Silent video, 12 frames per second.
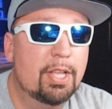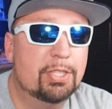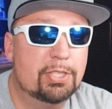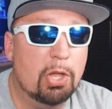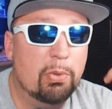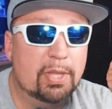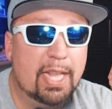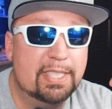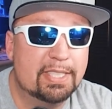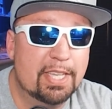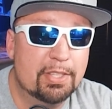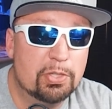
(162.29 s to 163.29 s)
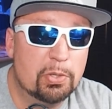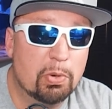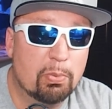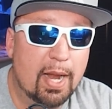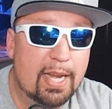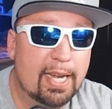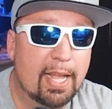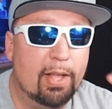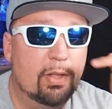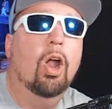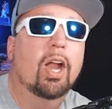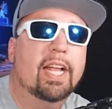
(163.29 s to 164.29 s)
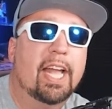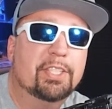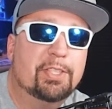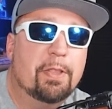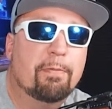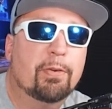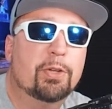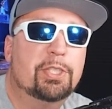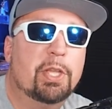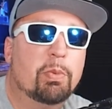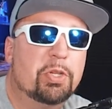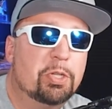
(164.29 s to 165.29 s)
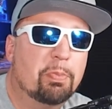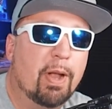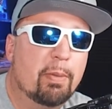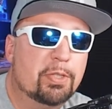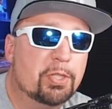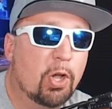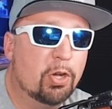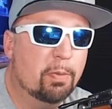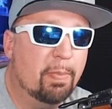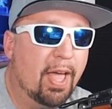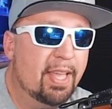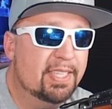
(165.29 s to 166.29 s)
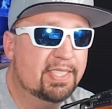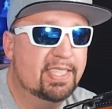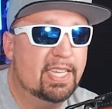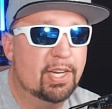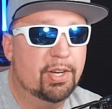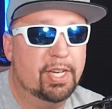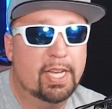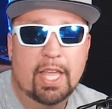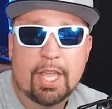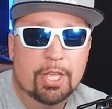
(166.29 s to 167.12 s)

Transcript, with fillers: So let's get to it right now. All right, guys, so the first thing we should probably talk about is gearing.